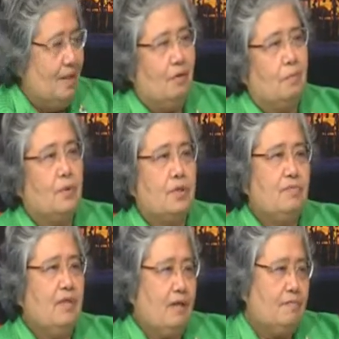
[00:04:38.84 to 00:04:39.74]
and of course
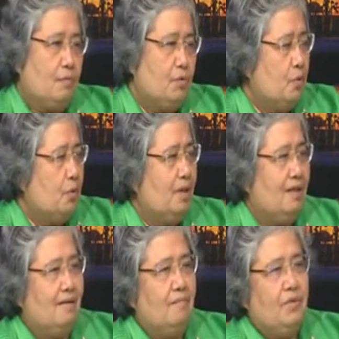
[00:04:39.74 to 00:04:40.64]
we have our own
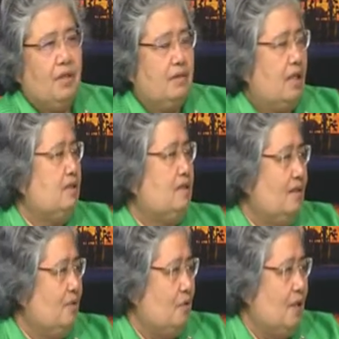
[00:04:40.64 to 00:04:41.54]

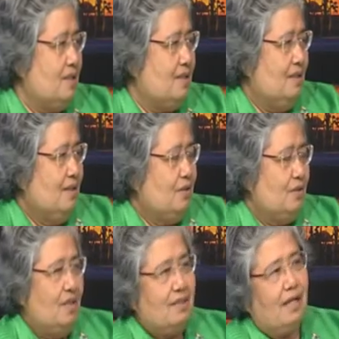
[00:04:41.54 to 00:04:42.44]
traditional knowledge. So
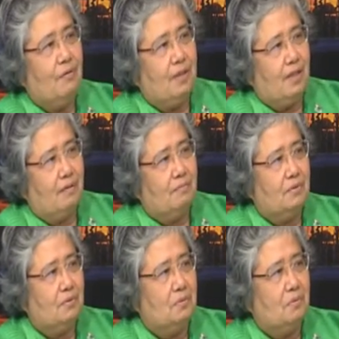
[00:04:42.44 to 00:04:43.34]
that's how it come
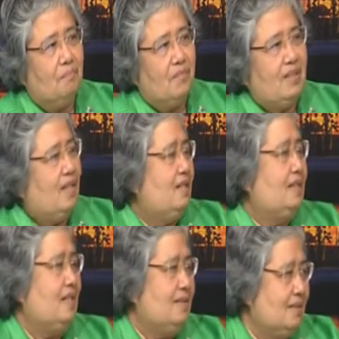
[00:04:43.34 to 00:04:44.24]
to Thai
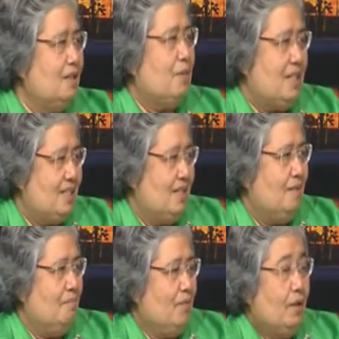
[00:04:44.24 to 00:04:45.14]
traditional
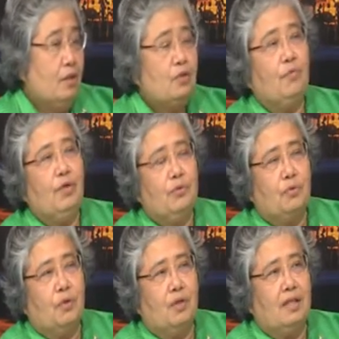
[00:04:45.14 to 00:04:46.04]
medicine. So when you
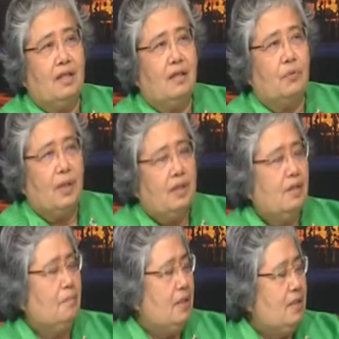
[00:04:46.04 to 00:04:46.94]
call it
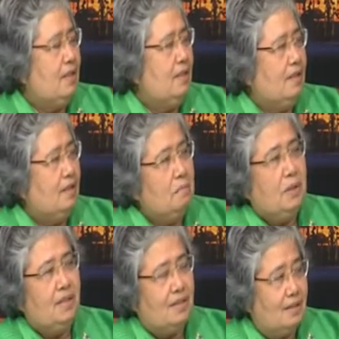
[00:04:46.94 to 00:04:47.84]
Oriental medicine, it
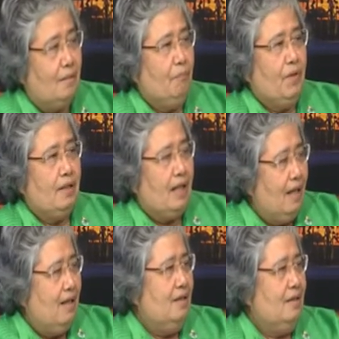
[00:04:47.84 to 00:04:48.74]
means
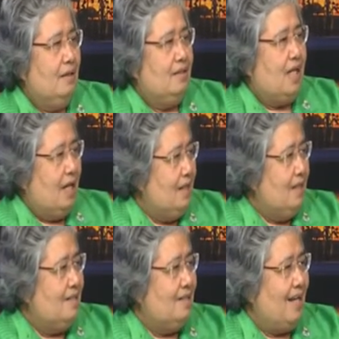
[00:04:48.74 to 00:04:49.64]
Thai,
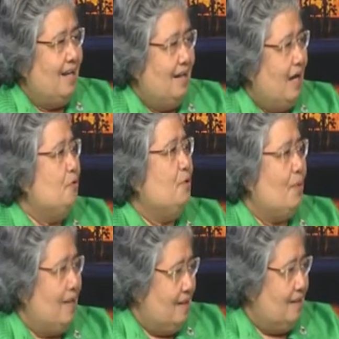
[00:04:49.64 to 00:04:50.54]
Chinese, and
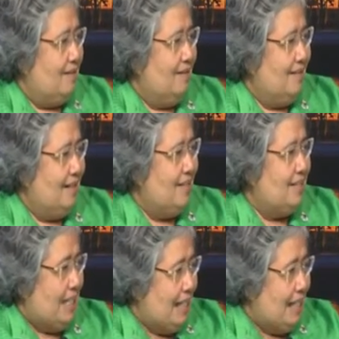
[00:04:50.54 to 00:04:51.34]
Ayurvedic. That is Indian.